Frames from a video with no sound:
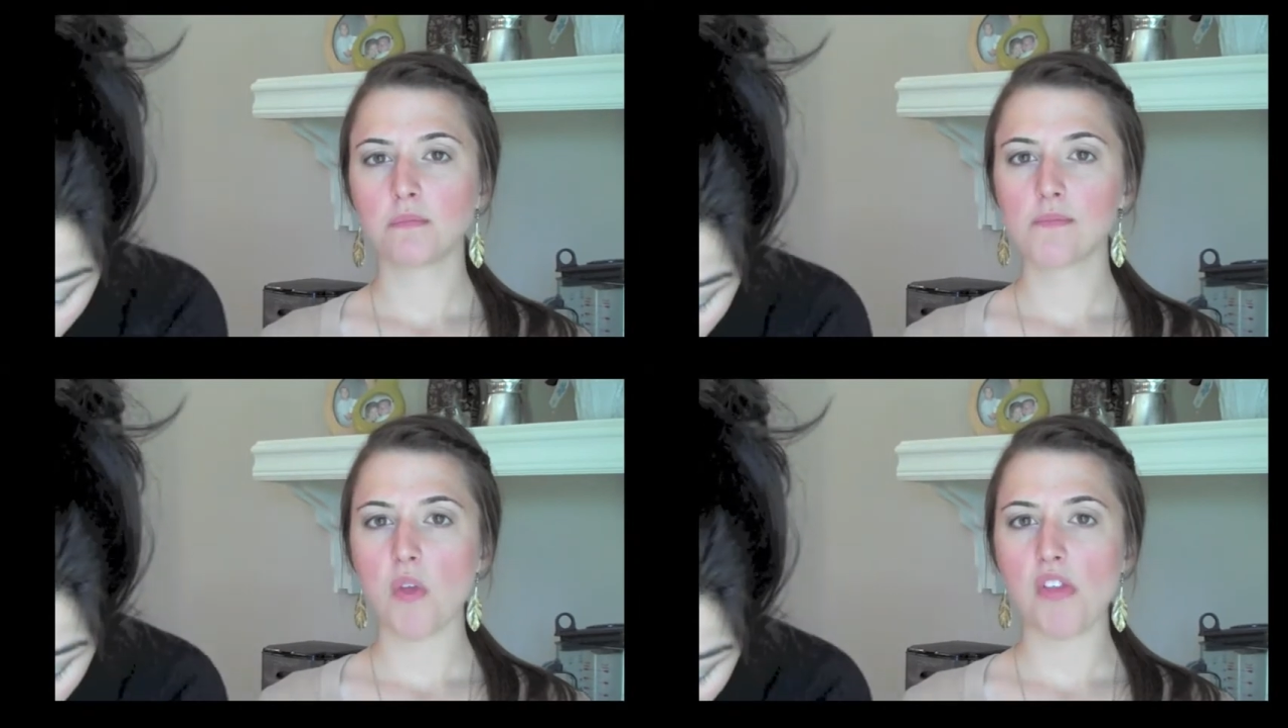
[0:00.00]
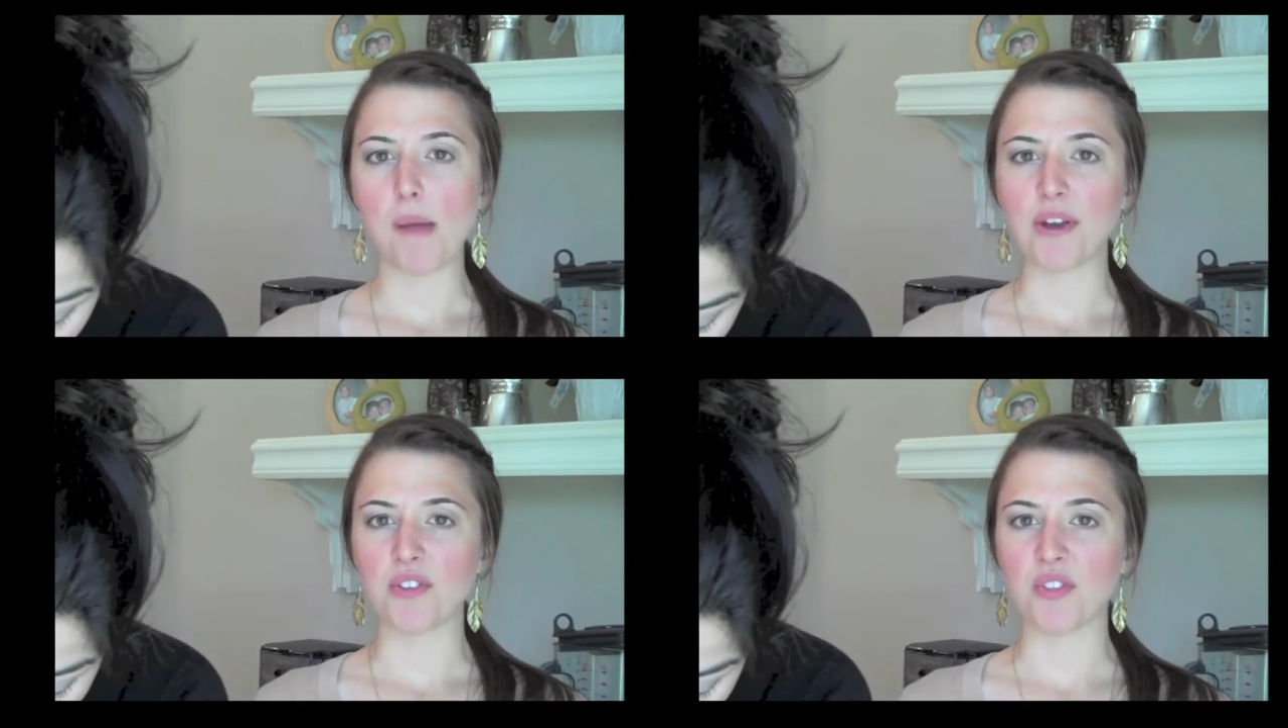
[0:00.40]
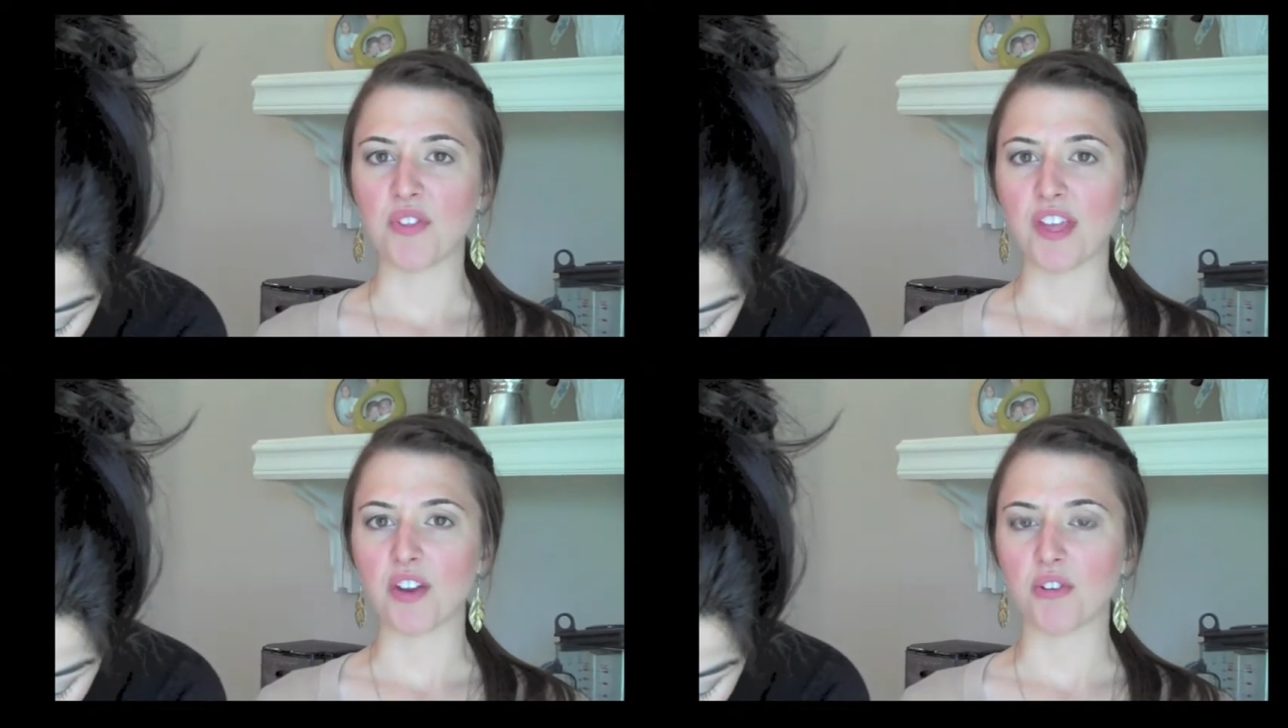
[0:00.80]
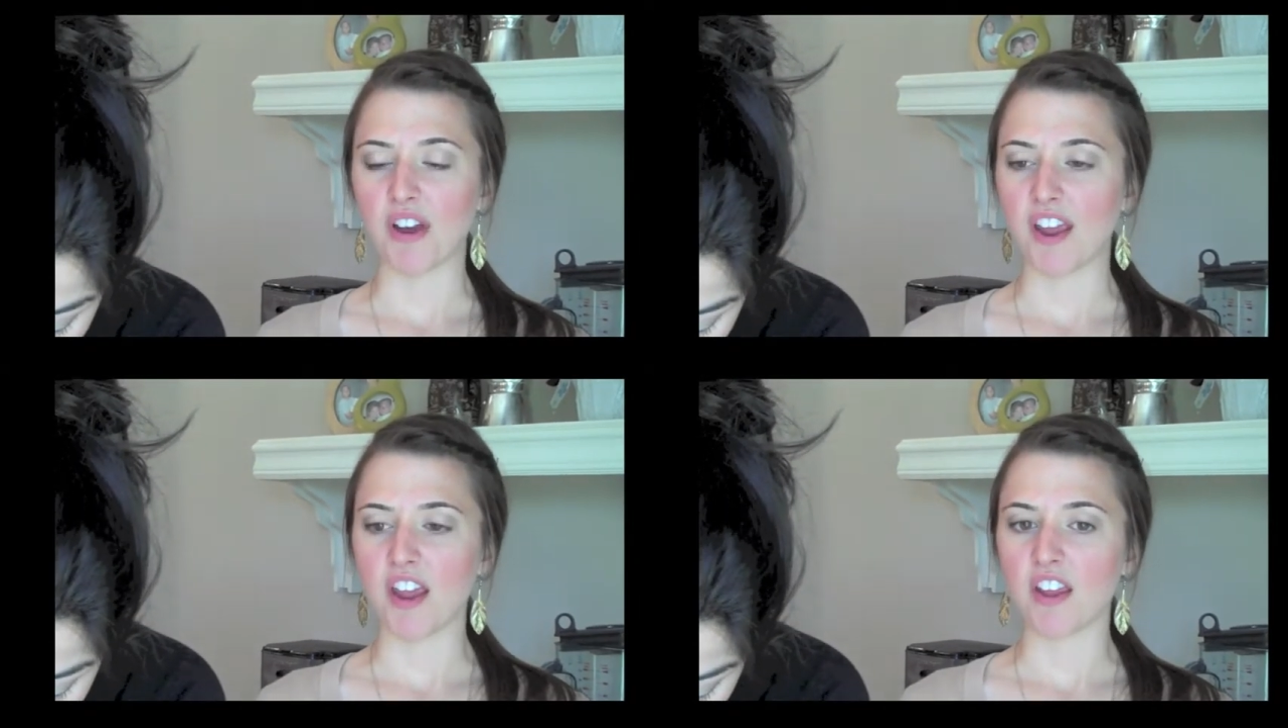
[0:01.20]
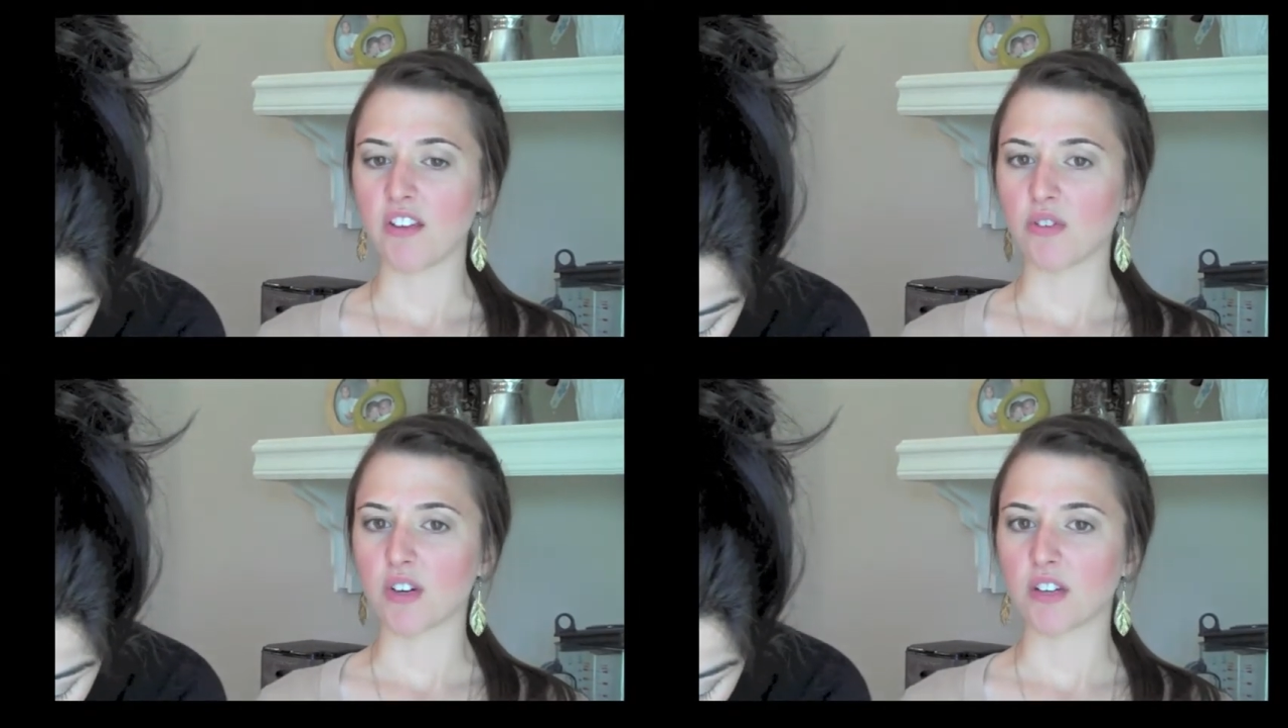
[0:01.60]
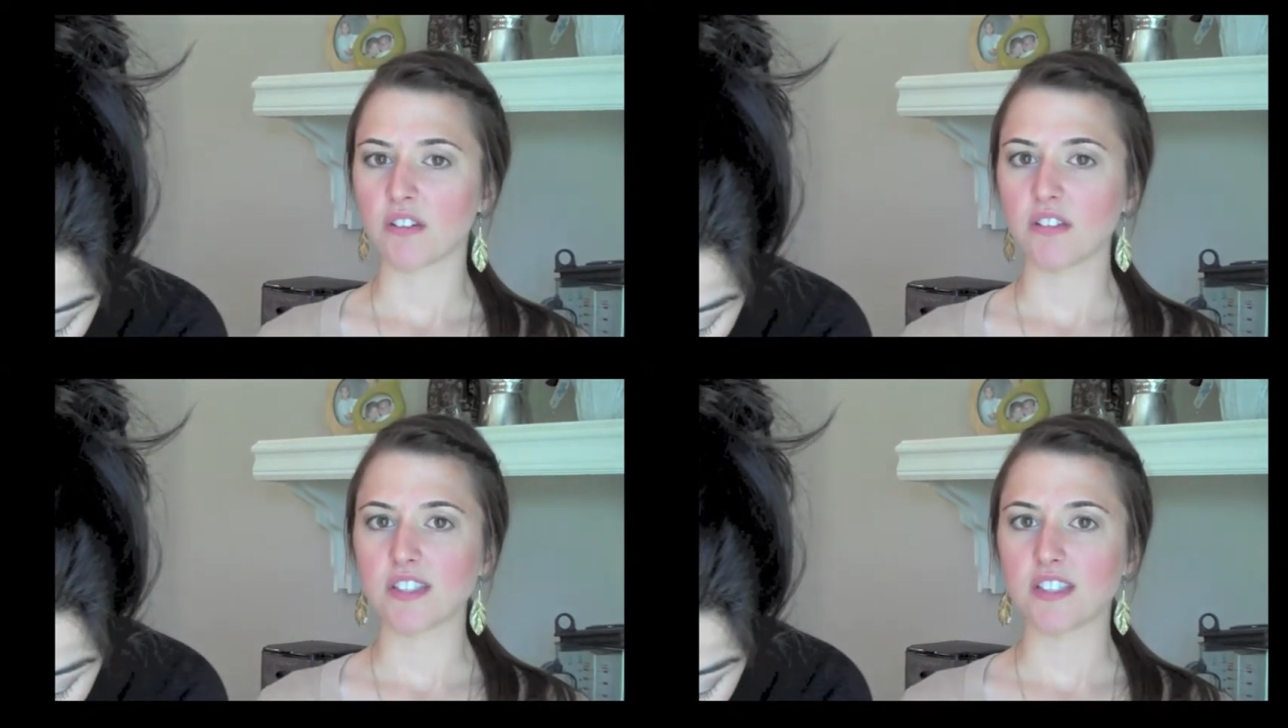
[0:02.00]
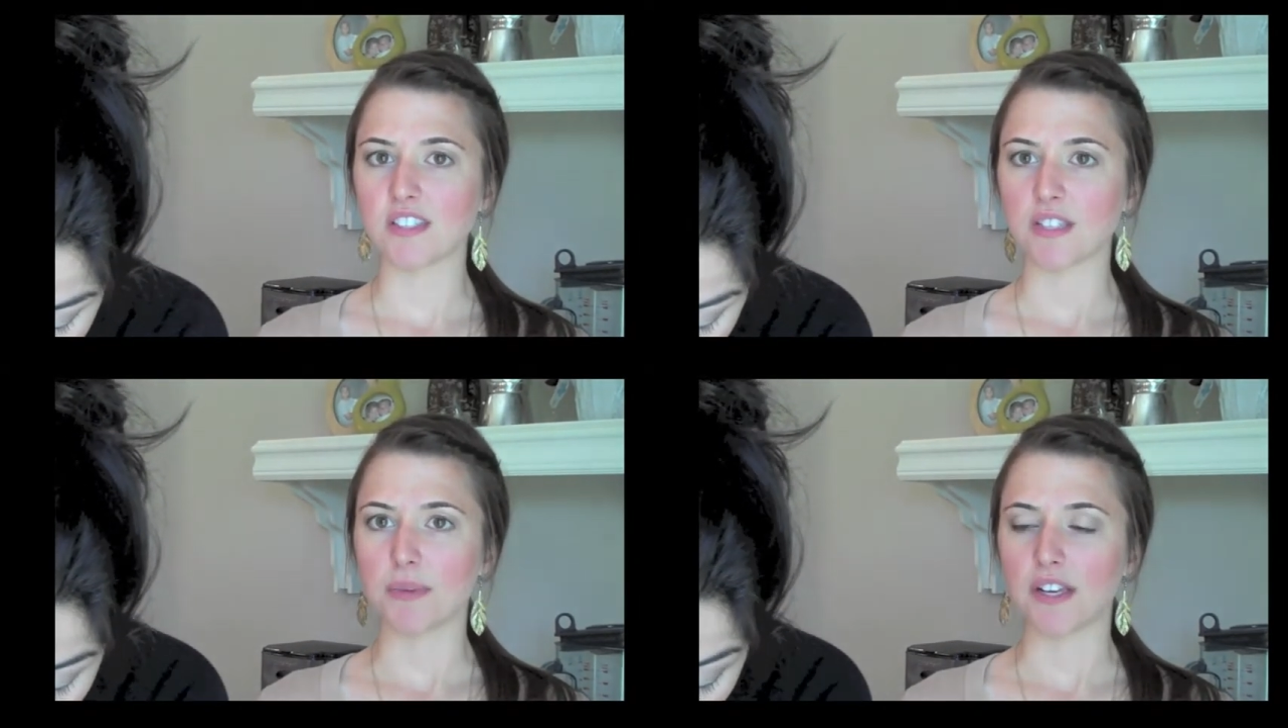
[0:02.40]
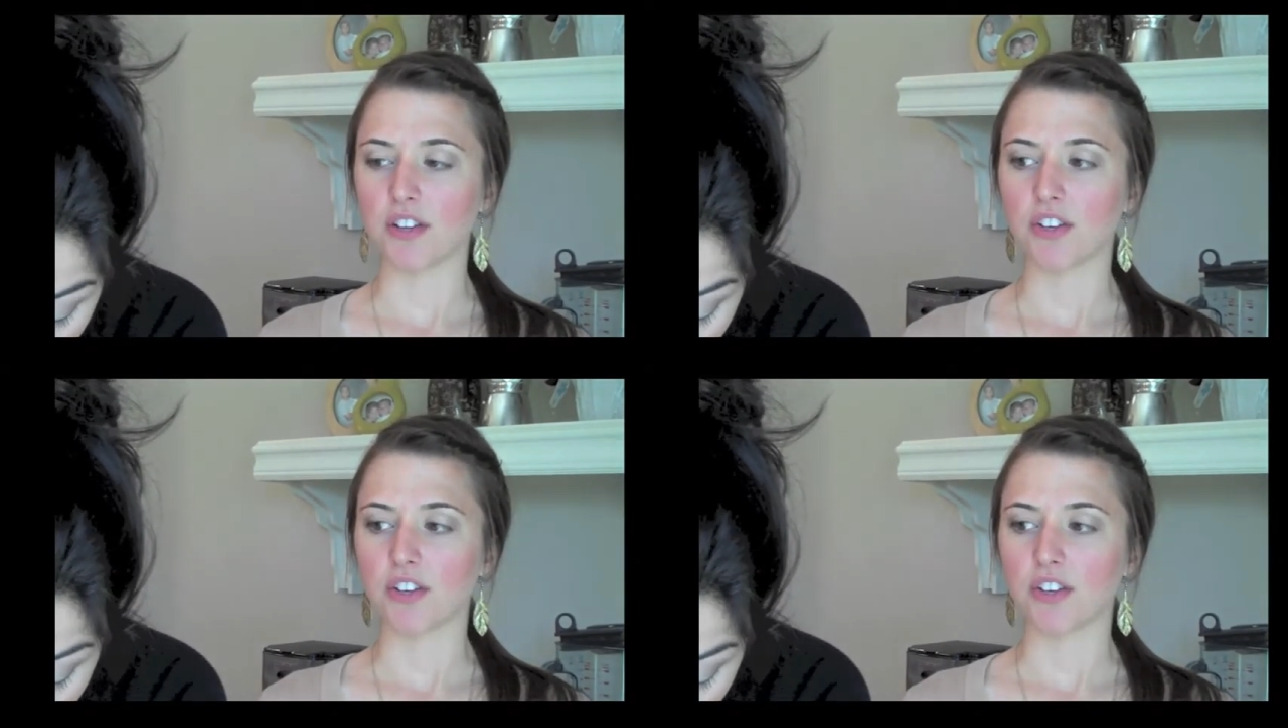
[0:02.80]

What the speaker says: Is that better than like gray, or is it just dependent?